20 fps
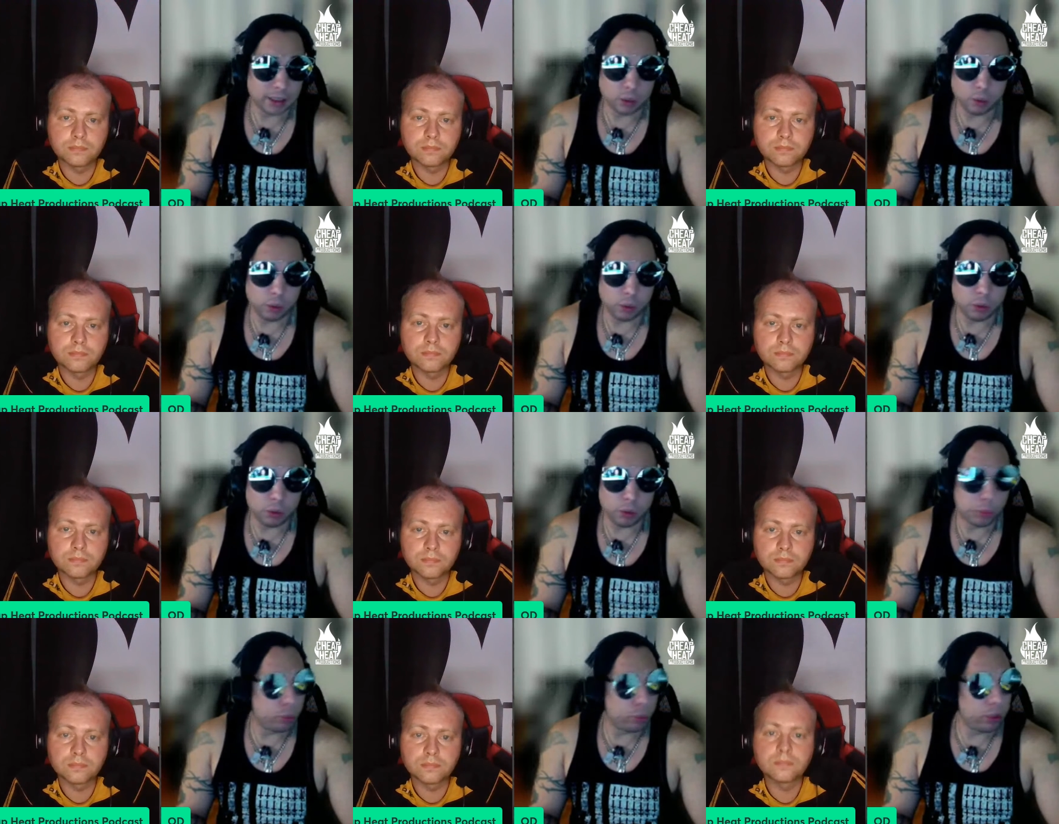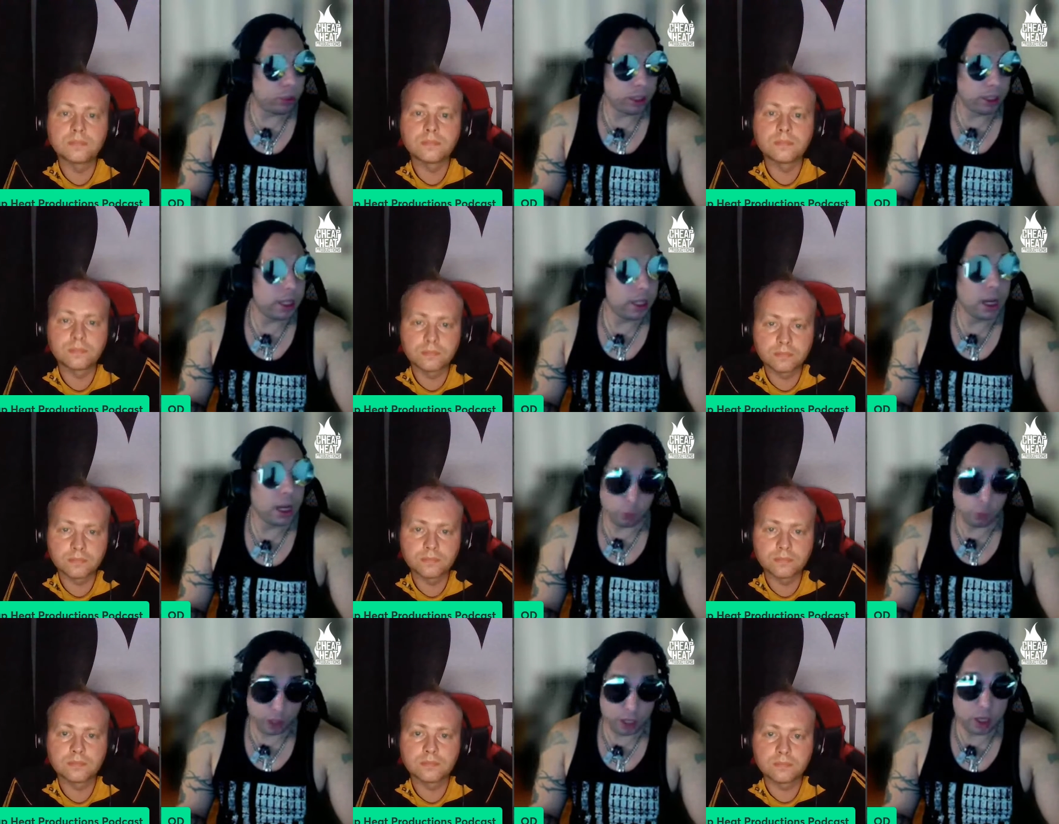Speaker 1: We were really, and we
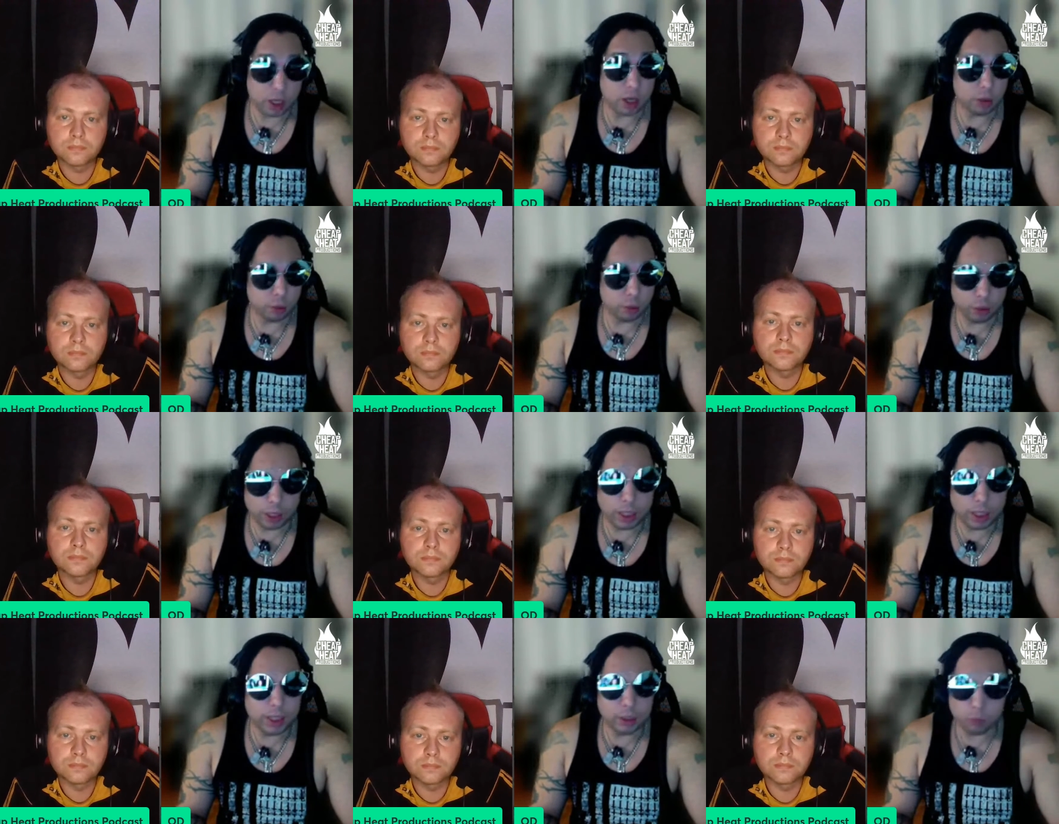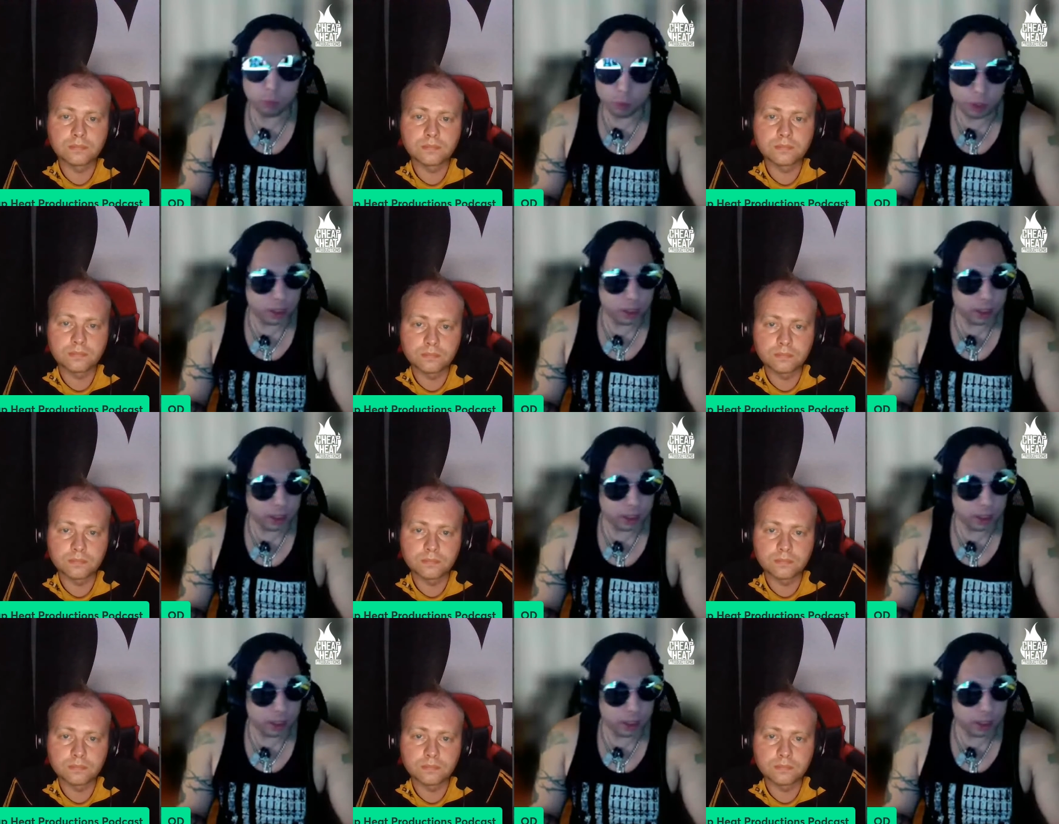are really, really